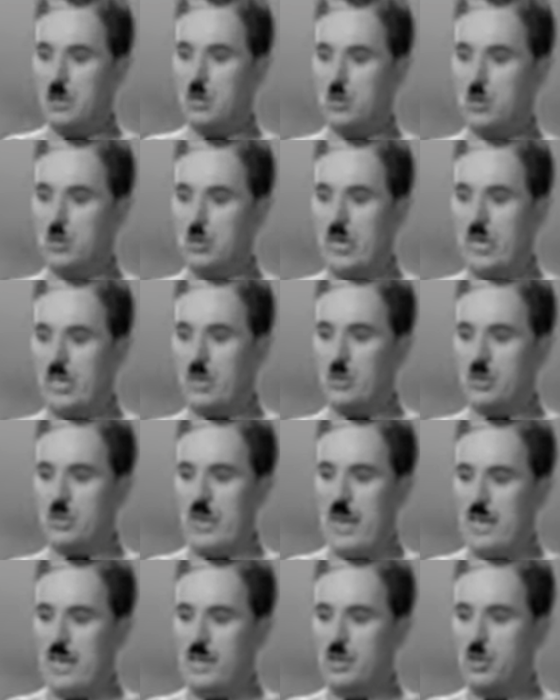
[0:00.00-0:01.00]
who drill you,
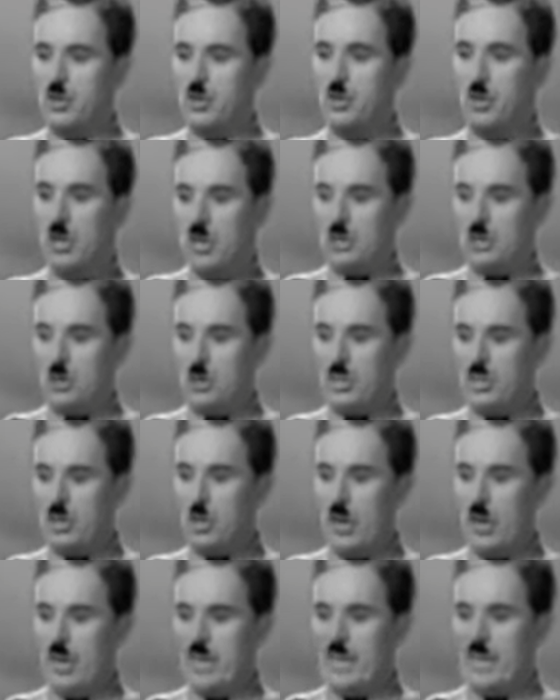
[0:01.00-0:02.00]
diet you, treat
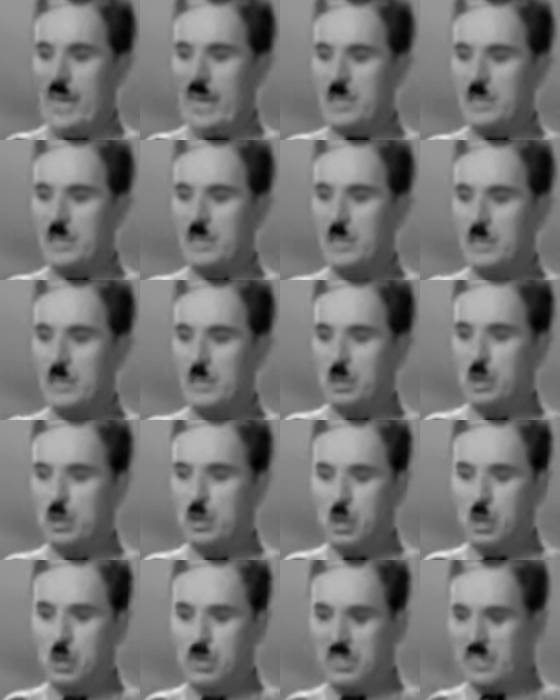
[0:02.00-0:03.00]
you like cattle,
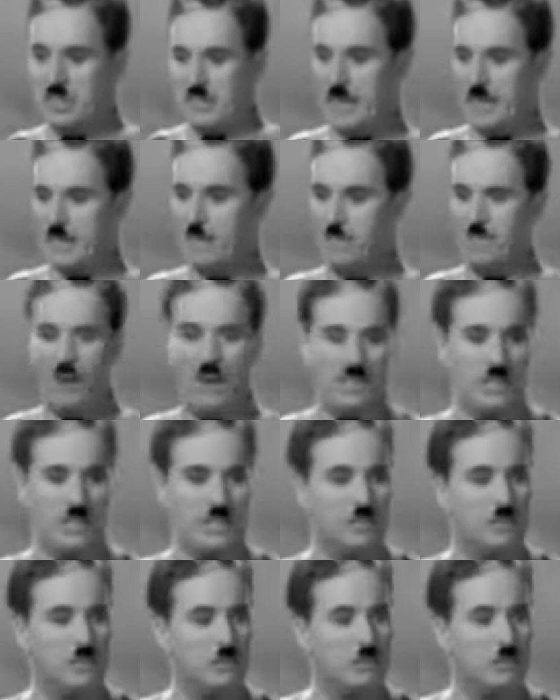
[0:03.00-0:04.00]
use you as cannon
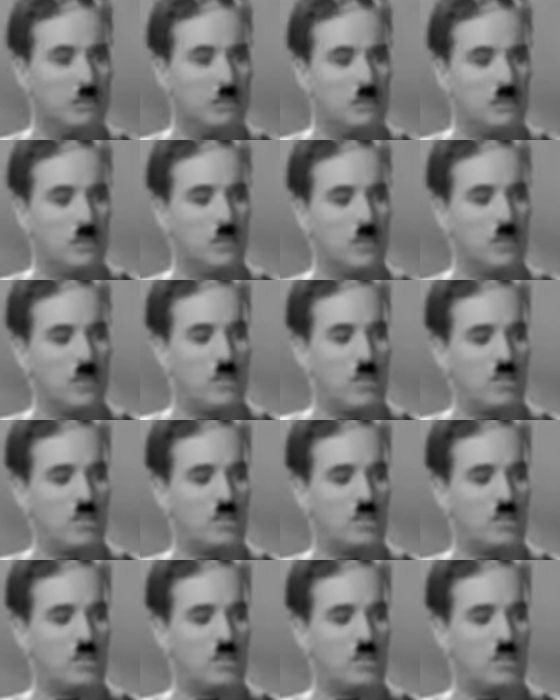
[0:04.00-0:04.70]
fodder. Don't give